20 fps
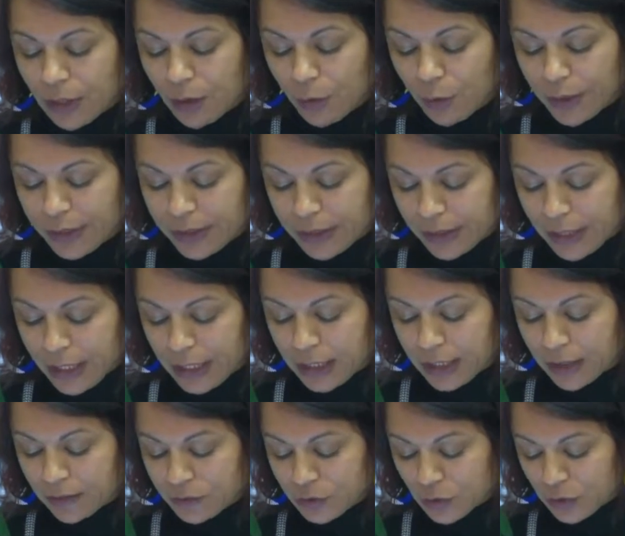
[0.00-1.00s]
know whether they
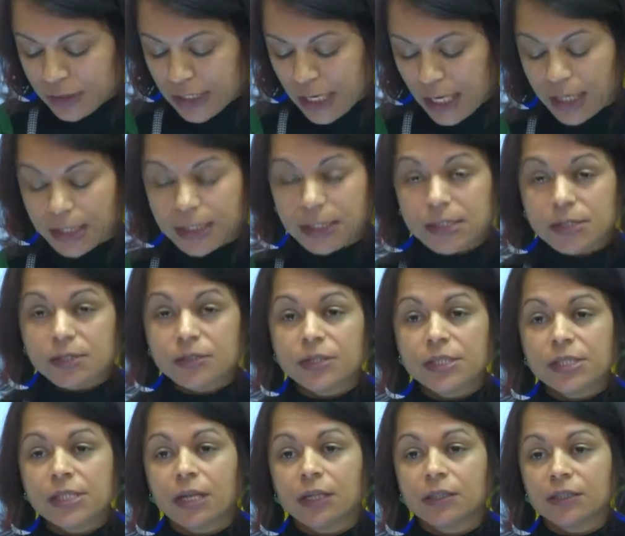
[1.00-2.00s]
lived or died as a
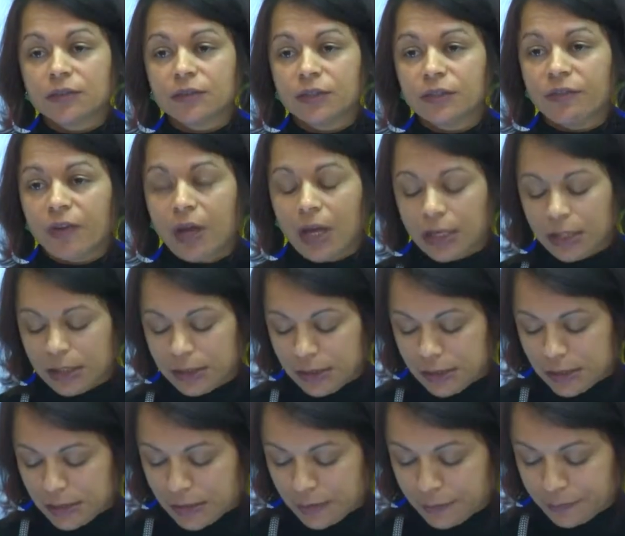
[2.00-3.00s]
result of the
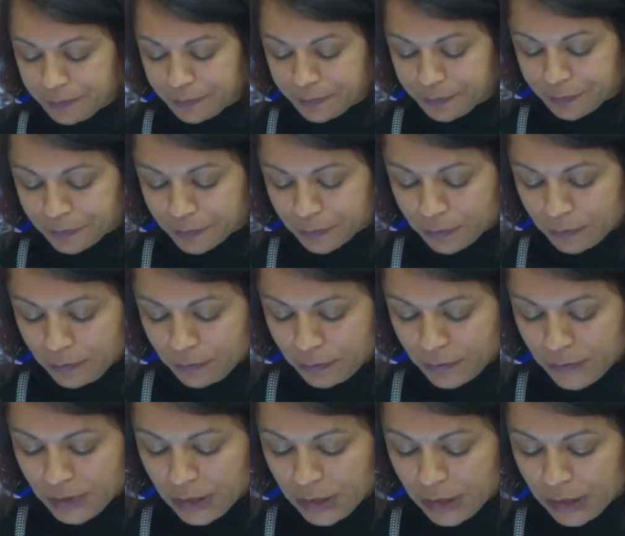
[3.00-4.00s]
violence.
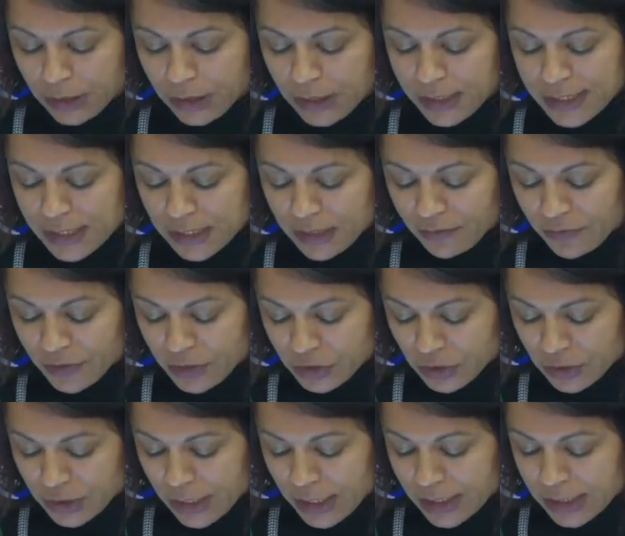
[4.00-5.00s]
These
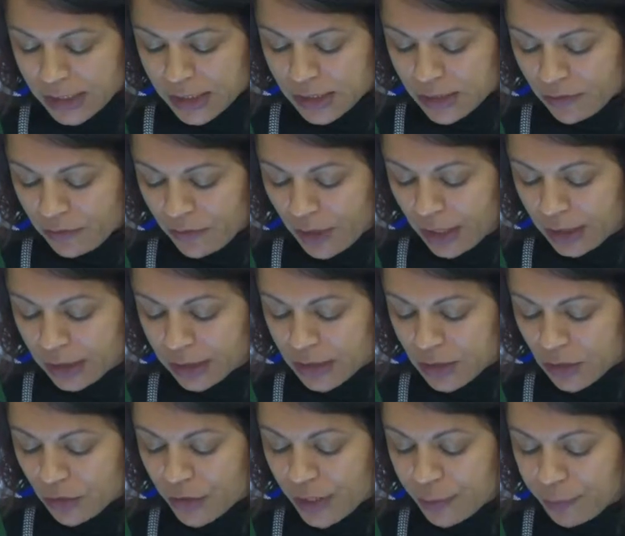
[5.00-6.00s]
individual cases of
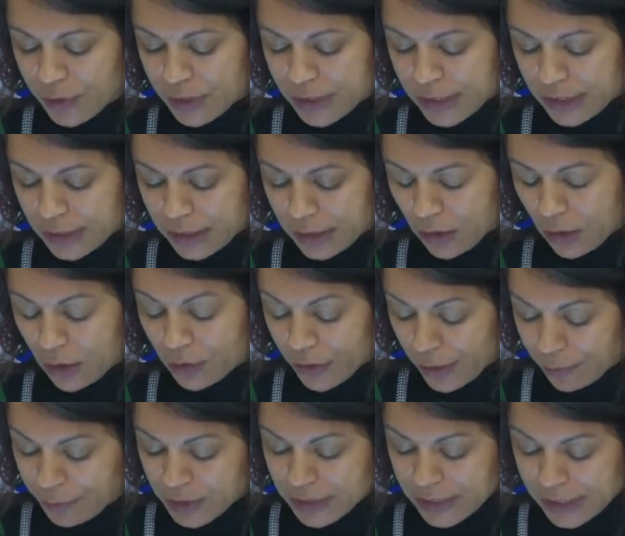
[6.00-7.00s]
violence are, represent, are
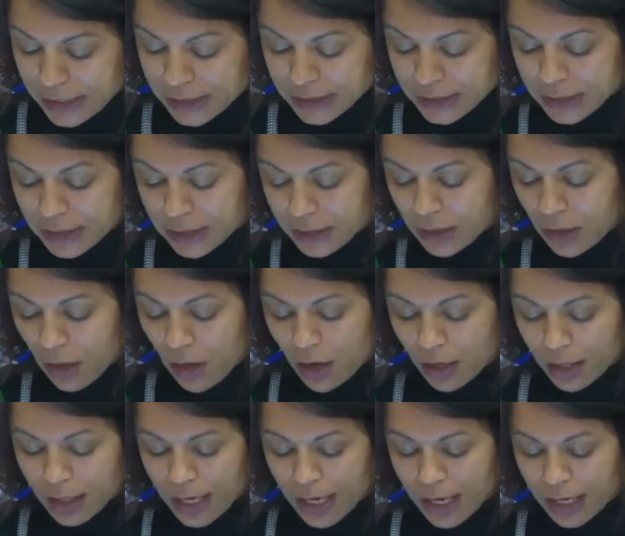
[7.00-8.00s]
represented in the
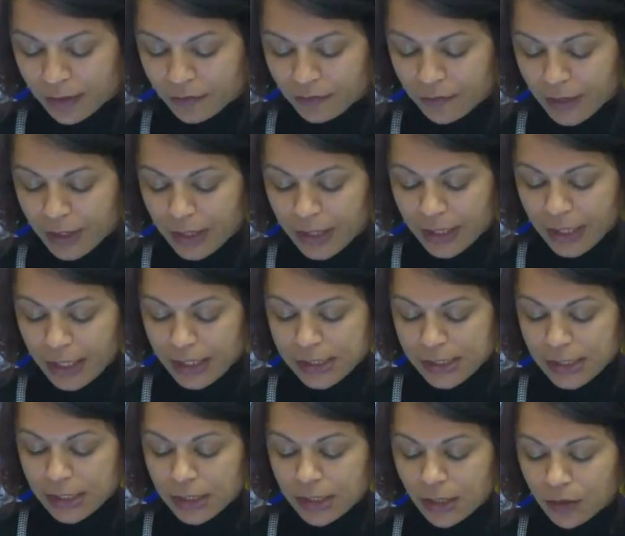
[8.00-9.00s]
archive as
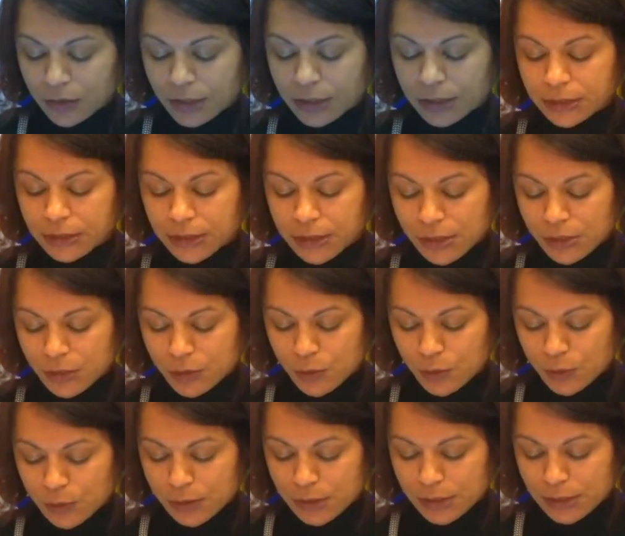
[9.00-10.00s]
colonial
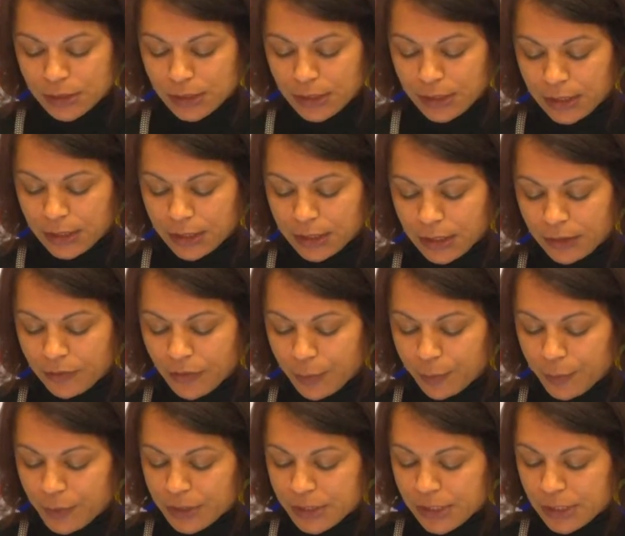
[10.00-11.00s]
discourse that
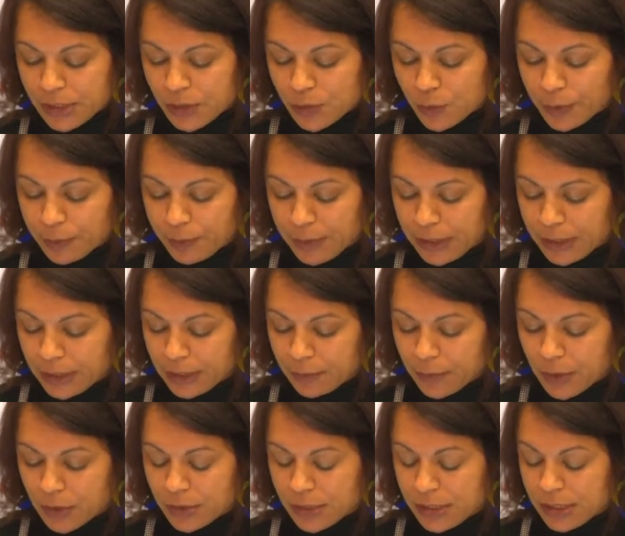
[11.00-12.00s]
represents women in the
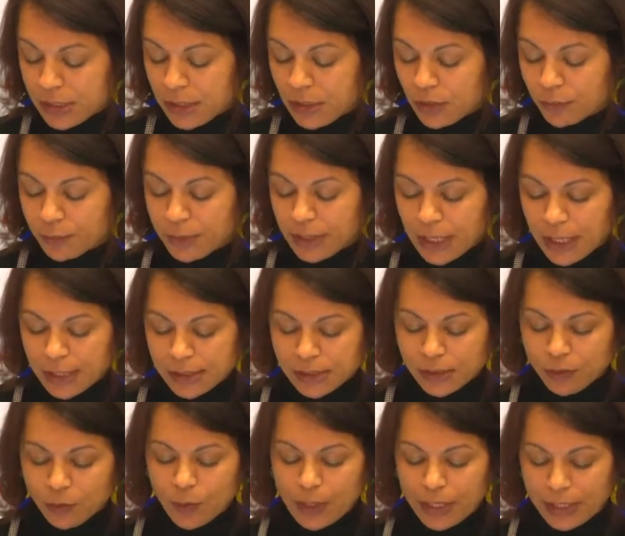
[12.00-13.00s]
most
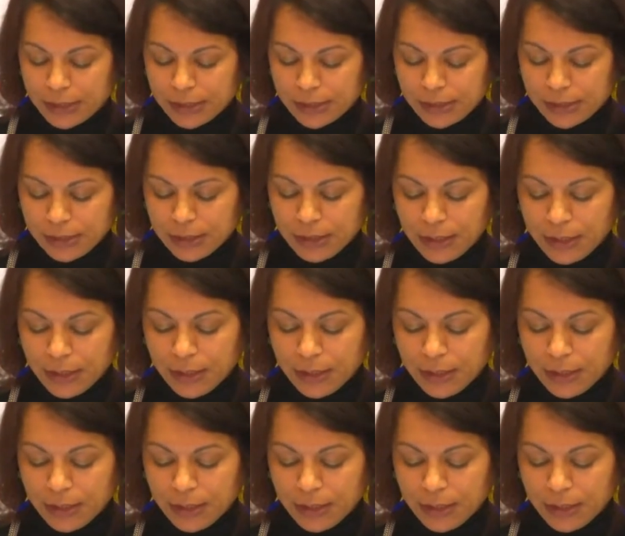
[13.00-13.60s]
dehumanizing ways